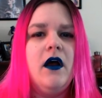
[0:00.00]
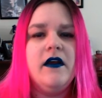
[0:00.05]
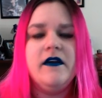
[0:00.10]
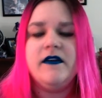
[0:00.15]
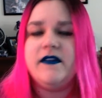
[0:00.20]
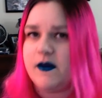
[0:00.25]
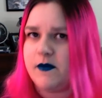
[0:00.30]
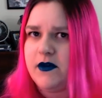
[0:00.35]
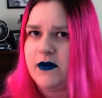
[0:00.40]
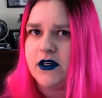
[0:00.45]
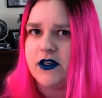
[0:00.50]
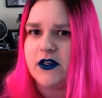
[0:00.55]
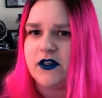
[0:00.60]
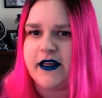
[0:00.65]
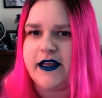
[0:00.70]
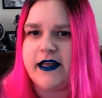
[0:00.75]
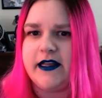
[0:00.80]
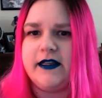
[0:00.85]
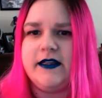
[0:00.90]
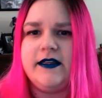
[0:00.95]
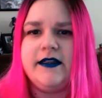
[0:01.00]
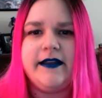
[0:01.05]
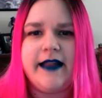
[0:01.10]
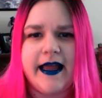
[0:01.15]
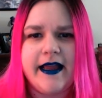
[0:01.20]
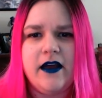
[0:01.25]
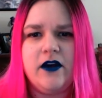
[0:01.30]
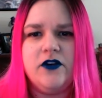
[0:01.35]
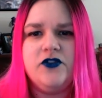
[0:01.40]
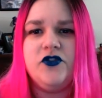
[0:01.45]
Similarly,
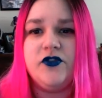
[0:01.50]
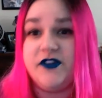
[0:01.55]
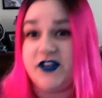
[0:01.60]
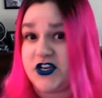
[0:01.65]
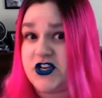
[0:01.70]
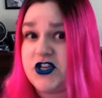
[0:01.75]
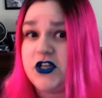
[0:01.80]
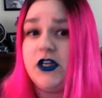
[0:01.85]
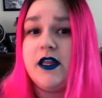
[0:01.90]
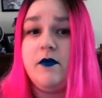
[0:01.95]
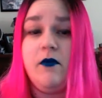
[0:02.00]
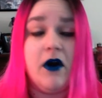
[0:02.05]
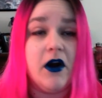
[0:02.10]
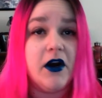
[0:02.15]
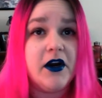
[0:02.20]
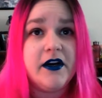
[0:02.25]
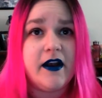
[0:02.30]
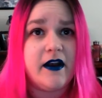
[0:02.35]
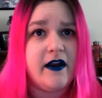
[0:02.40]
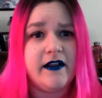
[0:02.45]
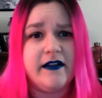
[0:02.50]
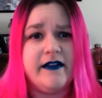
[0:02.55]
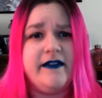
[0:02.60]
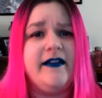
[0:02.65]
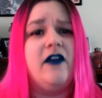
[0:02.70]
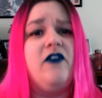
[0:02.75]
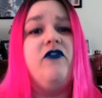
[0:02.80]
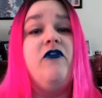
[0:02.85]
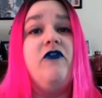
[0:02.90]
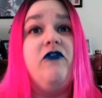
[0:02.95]
LEGO traditionally marketed
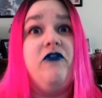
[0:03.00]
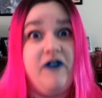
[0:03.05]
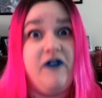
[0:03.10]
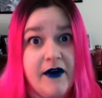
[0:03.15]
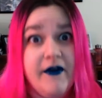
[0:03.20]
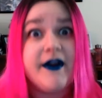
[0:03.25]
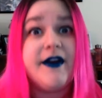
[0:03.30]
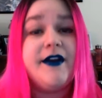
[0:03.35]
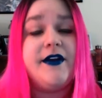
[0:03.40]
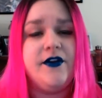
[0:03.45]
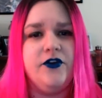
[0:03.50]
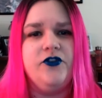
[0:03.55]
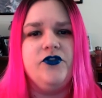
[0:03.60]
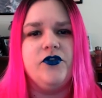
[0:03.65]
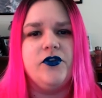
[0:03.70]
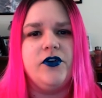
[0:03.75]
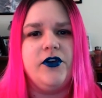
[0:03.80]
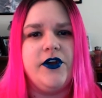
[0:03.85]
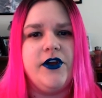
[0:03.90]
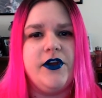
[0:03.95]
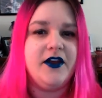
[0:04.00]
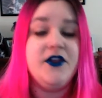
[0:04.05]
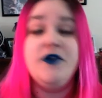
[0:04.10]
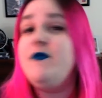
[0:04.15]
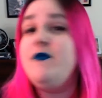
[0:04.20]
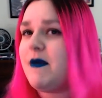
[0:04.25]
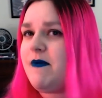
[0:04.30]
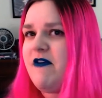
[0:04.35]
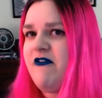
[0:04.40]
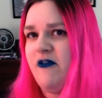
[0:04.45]
itself very neutrally. You
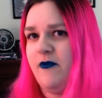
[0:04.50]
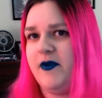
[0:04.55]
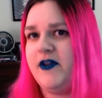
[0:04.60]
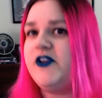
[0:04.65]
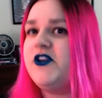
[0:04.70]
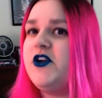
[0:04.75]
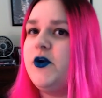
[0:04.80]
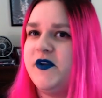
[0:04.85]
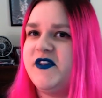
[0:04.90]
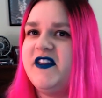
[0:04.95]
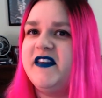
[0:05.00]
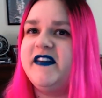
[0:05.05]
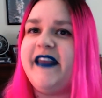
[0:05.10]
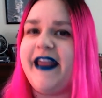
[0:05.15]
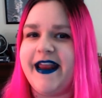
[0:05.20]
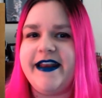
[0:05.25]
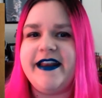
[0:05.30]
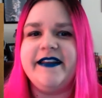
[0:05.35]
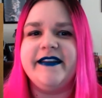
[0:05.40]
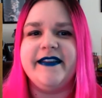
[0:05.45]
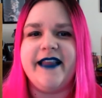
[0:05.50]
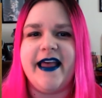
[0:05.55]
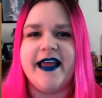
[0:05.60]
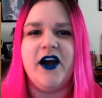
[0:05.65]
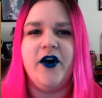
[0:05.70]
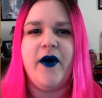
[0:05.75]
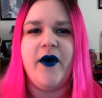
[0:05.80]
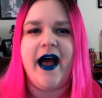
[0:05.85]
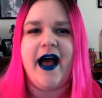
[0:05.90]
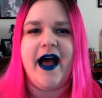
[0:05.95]
may be familiar with this 80s
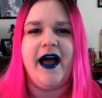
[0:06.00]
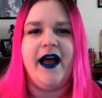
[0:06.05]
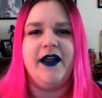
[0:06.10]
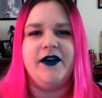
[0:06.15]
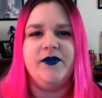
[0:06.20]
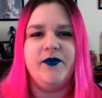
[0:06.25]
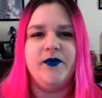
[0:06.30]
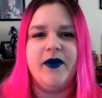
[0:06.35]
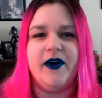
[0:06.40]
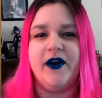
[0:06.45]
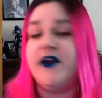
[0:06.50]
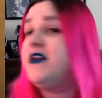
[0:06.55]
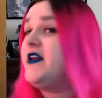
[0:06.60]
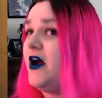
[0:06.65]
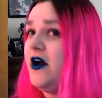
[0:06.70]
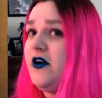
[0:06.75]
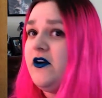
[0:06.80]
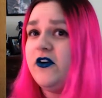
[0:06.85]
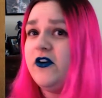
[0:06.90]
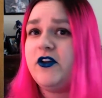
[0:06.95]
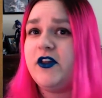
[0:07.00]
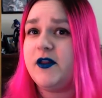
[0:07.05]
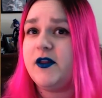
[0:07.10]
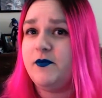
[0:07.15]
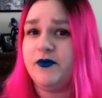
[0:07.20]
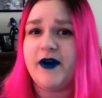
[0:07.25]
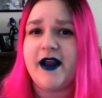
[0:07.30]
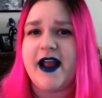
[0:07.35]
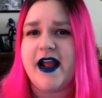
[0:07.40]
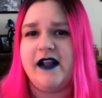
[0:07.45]
LEGO ad, where a young girl in
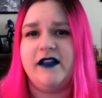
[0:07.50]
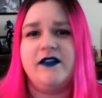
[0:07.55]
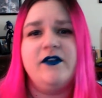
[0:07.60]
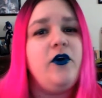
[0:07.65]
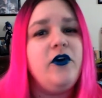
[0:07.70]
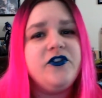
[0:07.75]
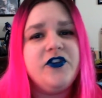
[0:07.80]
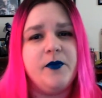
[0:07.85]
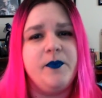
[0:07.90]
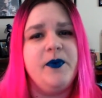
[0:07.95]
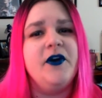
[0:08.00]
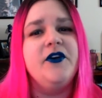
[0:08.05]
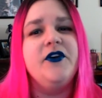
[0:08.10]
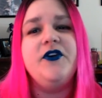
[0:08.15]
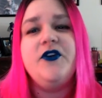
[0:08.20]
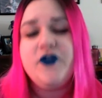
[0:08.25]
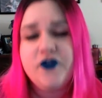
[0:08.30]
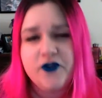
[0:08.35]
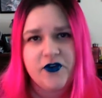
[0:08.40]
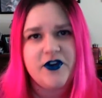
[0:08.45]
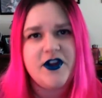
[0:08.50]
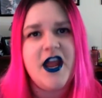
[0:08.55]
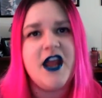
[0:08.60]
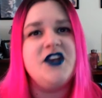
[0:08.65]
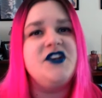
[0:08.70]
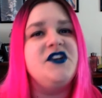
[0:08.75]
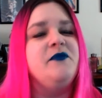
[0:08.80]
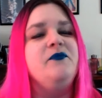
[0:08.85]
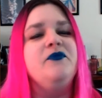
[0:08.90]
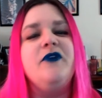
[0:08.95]
braids holds up her new
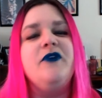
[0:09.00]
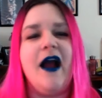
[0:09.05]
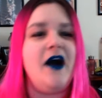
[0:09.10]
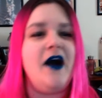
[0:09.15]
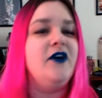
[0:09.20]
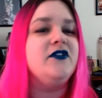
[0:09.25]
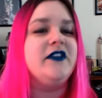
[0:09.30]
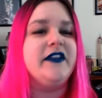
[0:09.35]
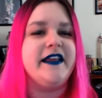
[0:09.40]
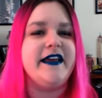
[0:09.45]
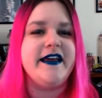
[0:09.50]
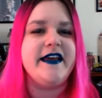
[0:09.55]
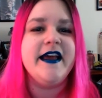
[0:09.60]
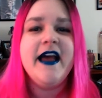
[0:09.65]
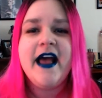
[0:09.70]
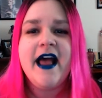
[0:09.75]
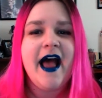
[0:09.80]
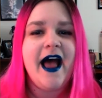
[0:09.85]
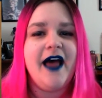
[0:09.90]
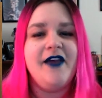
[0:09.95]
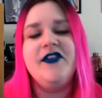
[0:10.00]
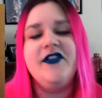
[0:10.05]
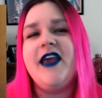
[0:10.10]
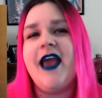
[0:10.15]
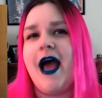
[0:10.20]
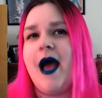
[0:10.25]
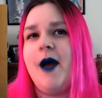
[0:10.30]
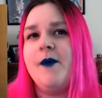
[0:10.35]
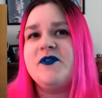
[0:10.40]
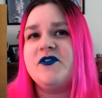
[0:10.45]
creation proudly, and the
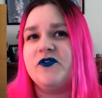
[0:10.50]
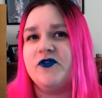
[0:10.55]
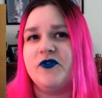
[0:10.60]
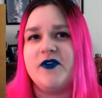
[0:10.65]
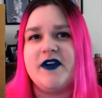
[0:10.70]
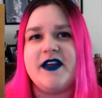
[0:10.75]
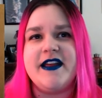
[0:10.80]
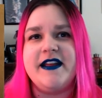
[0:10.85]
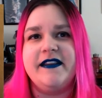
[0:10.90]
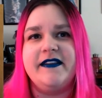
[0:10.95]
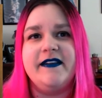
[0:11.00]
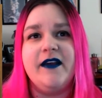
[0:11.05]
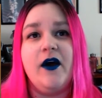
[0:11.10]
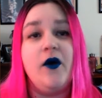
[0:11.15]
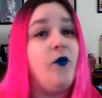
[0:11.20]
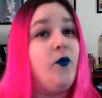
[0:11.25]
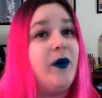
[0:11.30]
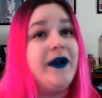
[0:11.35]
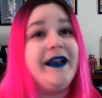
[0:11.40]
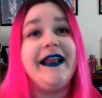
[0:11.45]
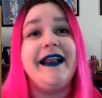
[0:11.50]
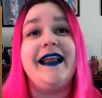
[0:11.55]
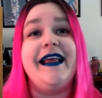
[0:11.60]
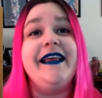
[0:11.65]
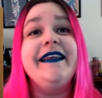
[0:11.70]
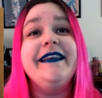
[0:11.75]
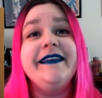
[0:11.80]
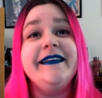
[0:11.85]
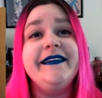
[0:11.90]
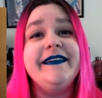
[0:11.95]
caption reads, What it
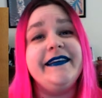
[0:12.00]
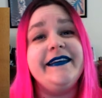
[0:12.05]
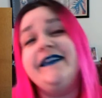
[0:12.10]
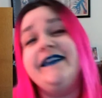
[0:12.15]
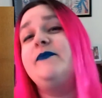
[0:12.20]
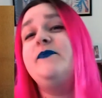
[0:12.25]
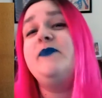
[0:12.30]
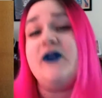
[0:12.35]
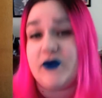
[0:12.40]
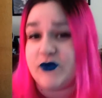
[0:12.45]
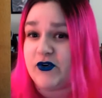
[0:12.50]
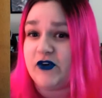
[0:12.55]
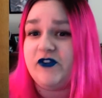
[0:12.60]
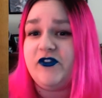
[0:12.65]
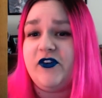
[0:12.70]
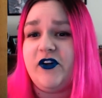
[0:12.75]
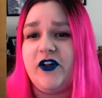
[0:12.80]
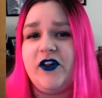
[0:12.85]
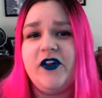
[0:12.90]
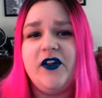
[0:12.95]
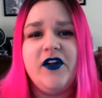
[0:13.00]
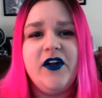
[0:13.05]
is, is beautiful.